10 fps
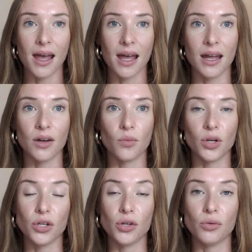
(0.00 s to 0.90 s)
And
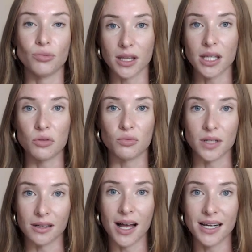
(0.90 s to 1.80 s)
when you really
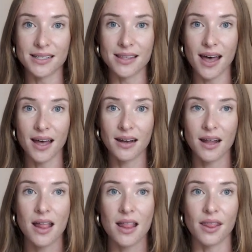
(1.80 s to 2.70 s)
realize that,
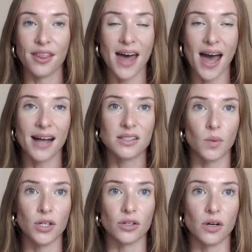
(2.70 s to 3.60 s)
that's
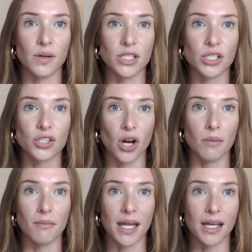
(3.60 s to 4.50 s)
when you're going to
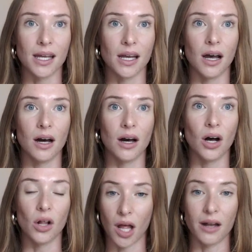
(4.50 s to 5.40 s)
start making a
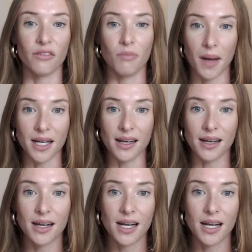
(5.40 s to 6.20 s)
lot of money.